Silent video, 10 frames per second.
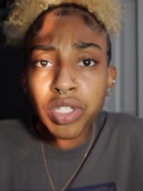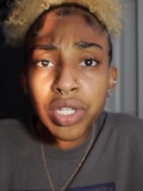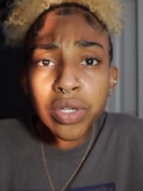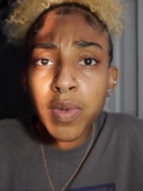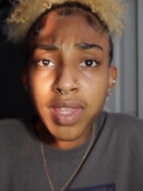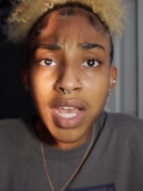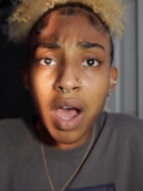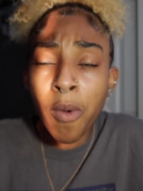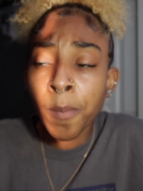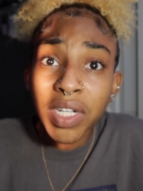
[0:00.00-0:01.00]
two,
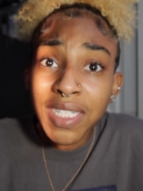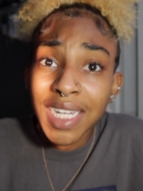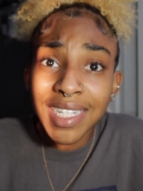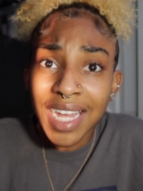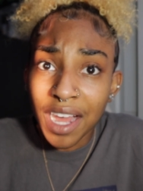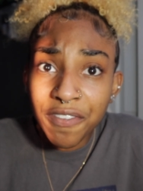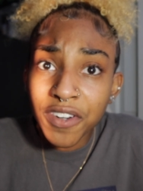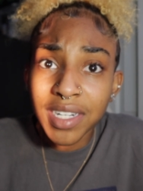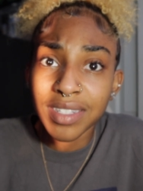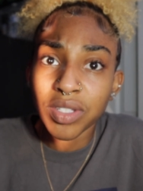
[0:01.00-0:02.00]
without putting any
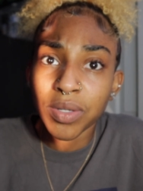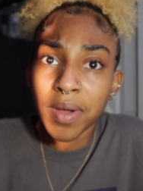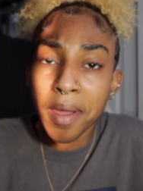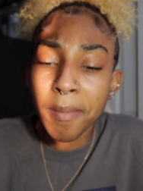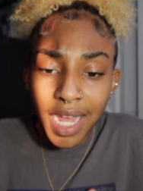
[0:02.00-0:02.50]
effort into it,